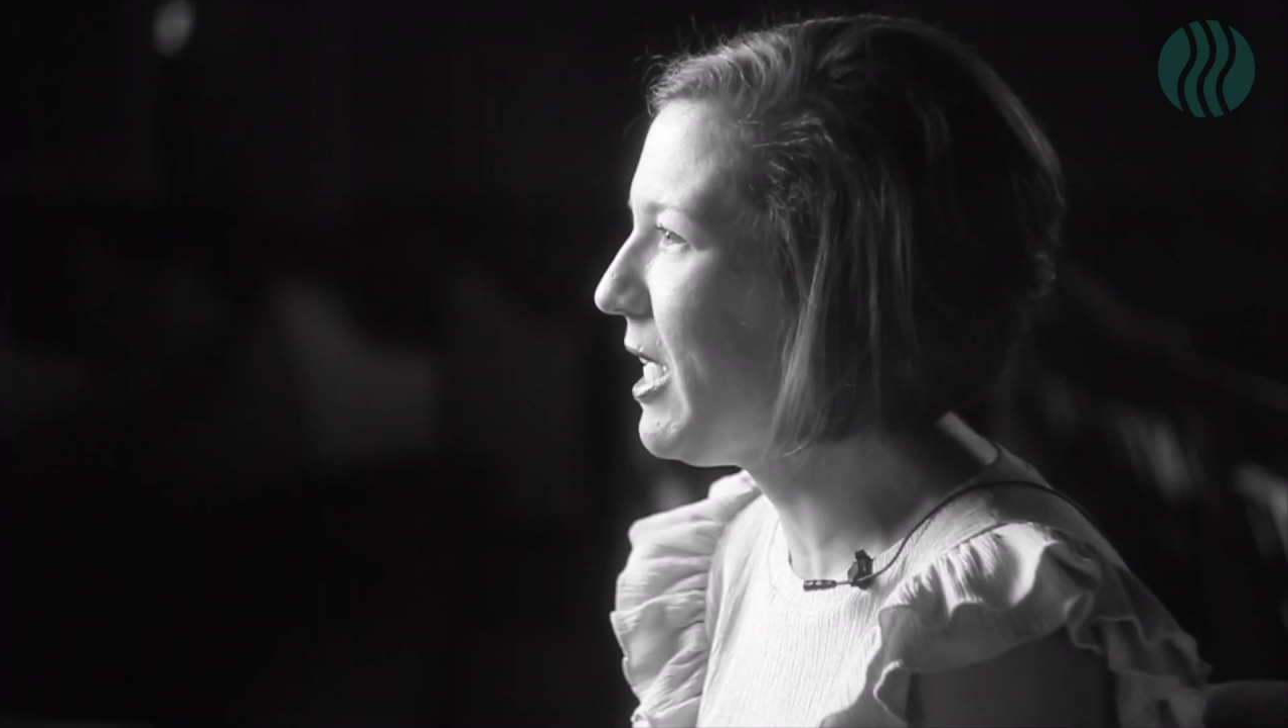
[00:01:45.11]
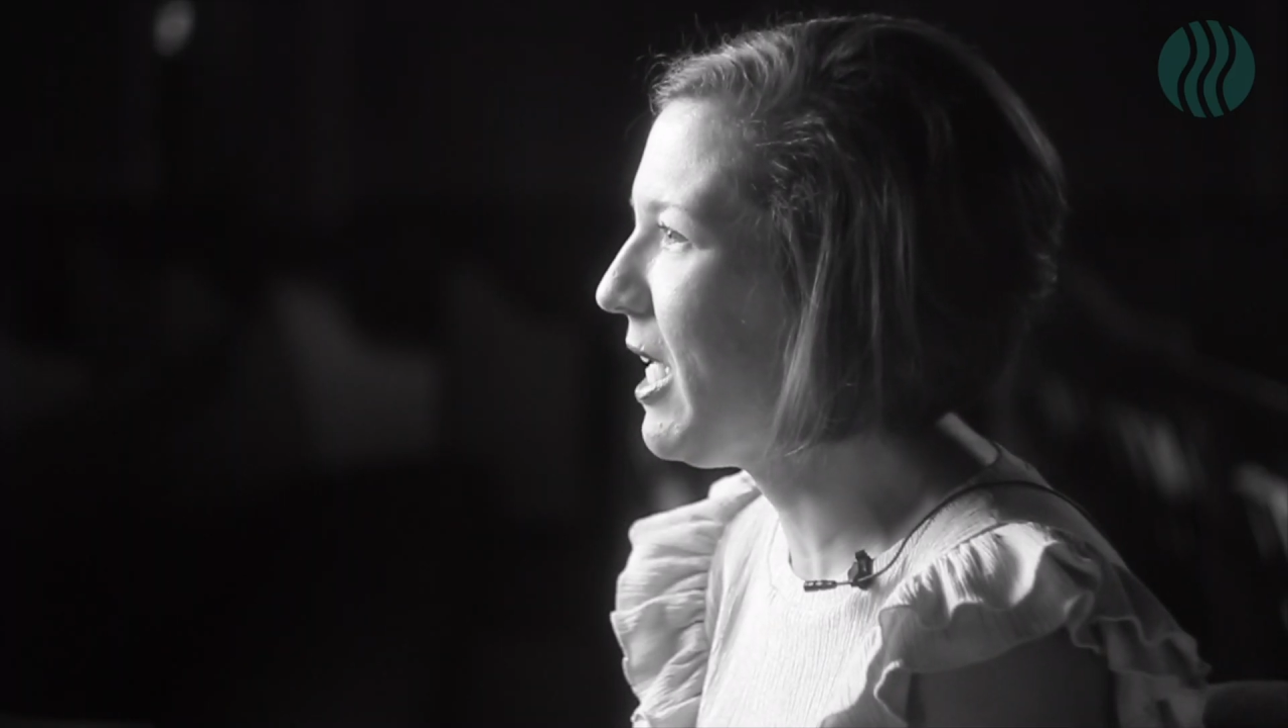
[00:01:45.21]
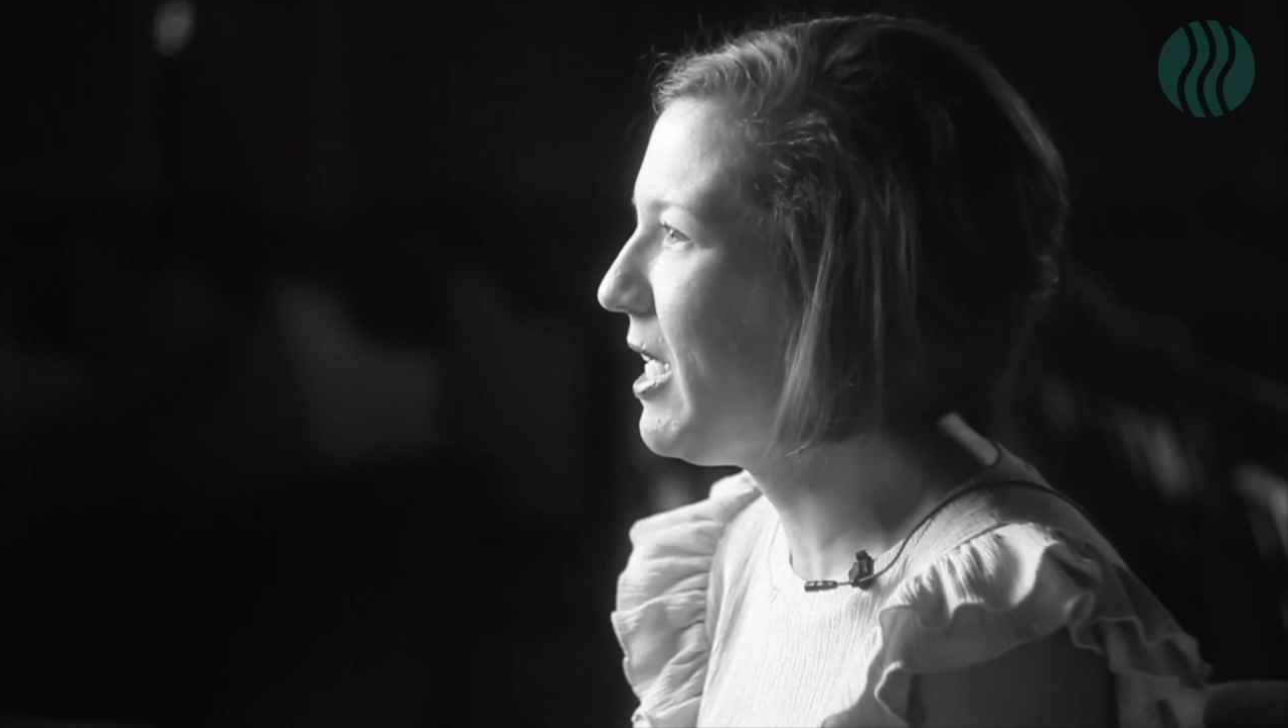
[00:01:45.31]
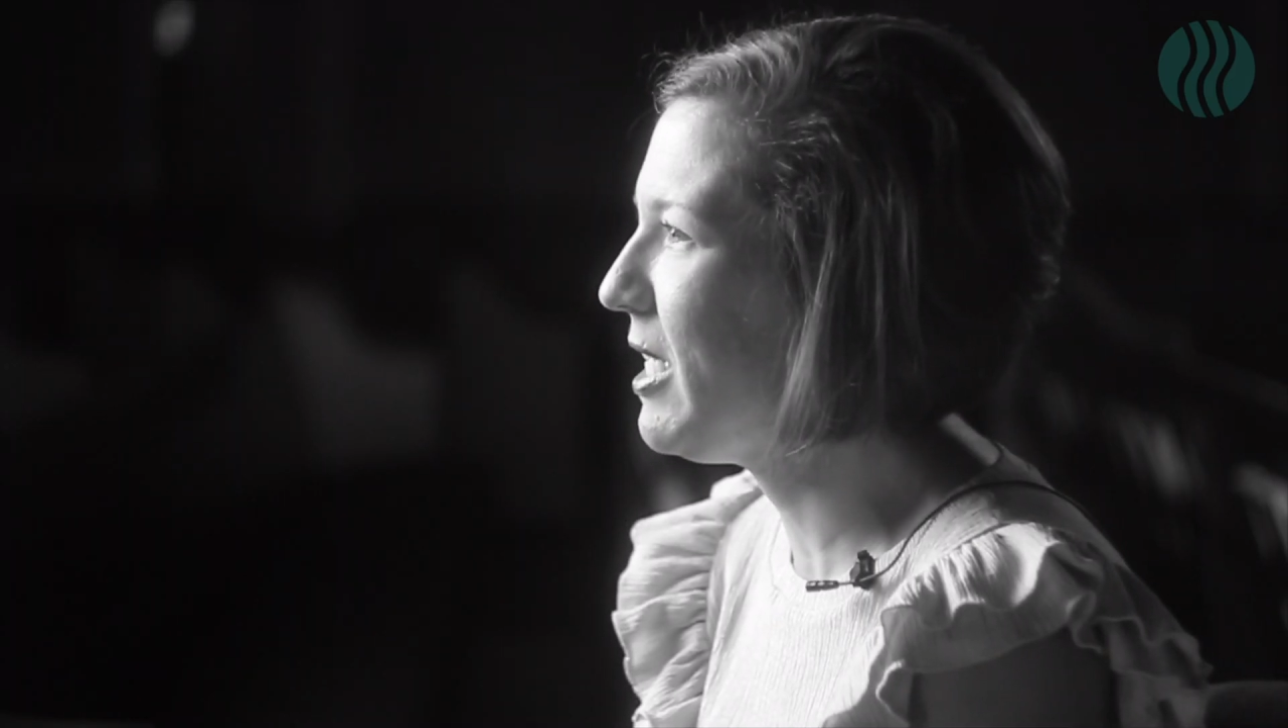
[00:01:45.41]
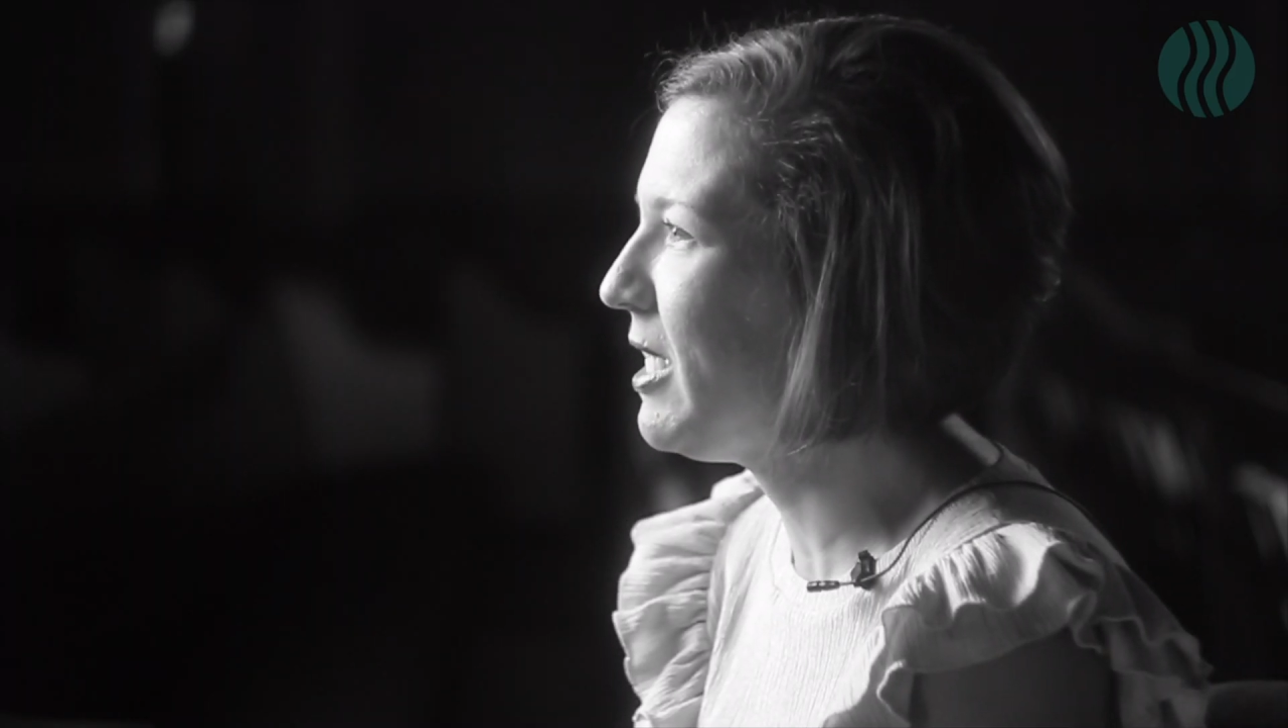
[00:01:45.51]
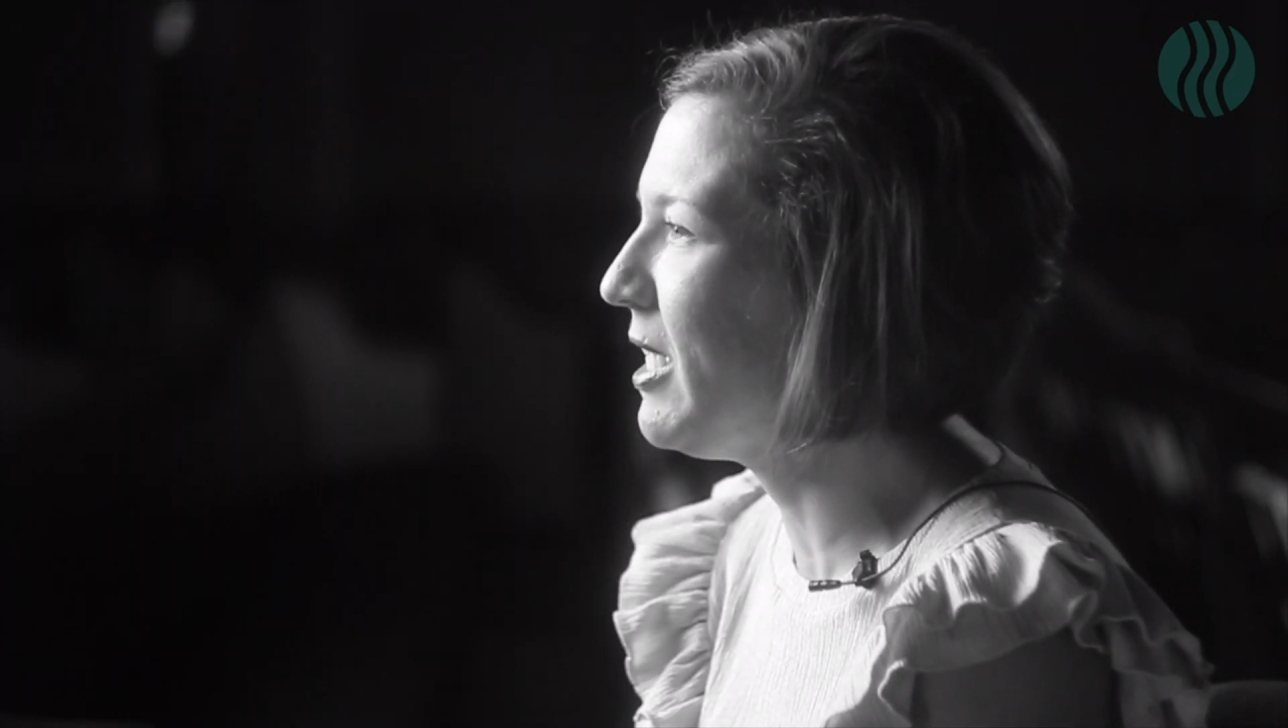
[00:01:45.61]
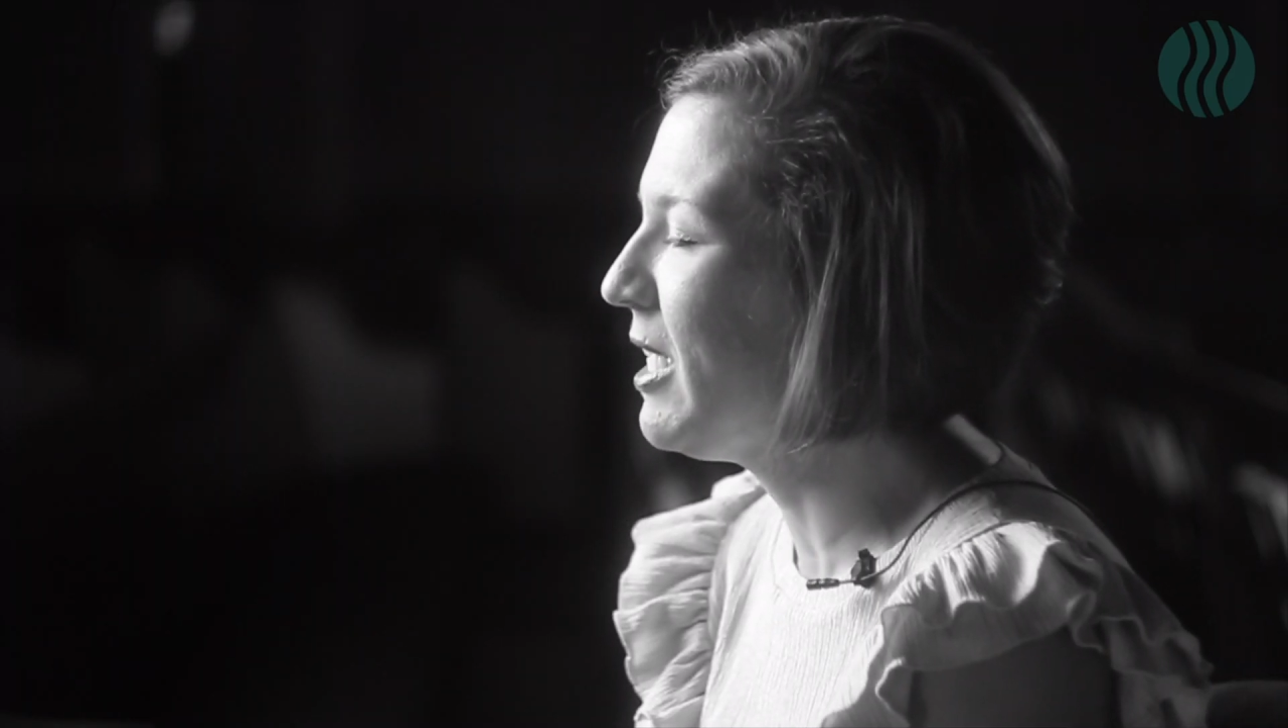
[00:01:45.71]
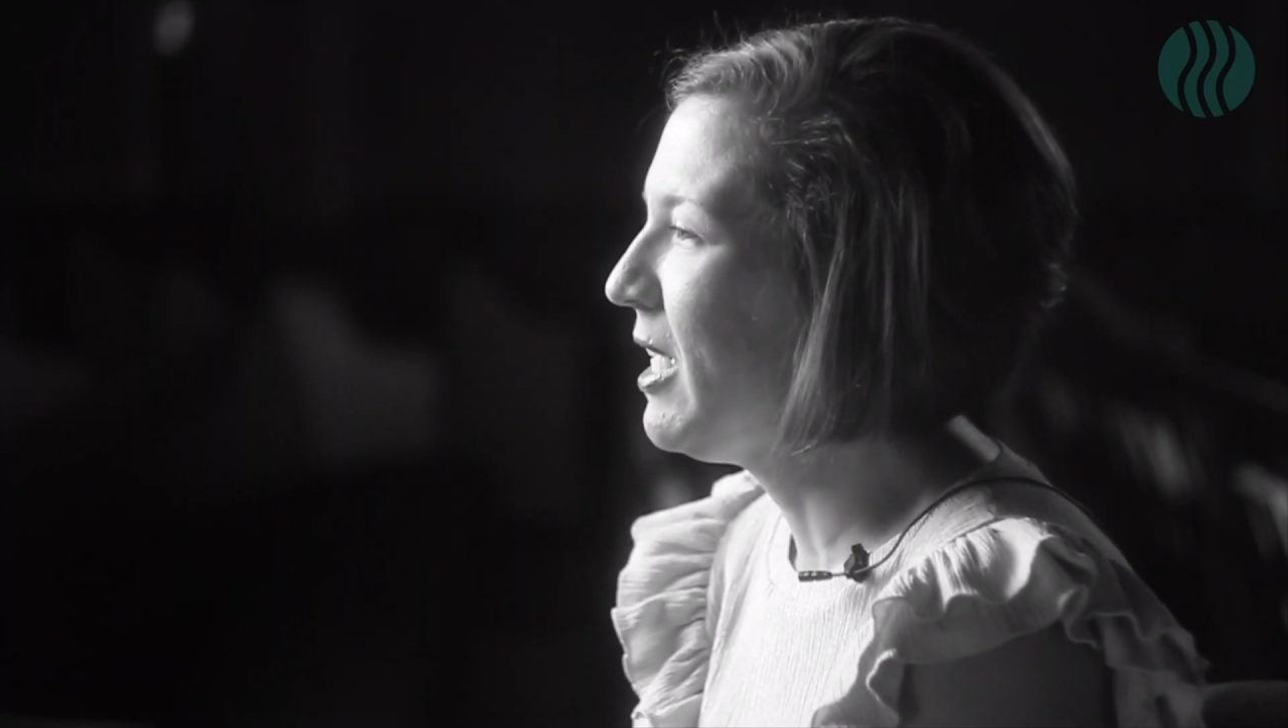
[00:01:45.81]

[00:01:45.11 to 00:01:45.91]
and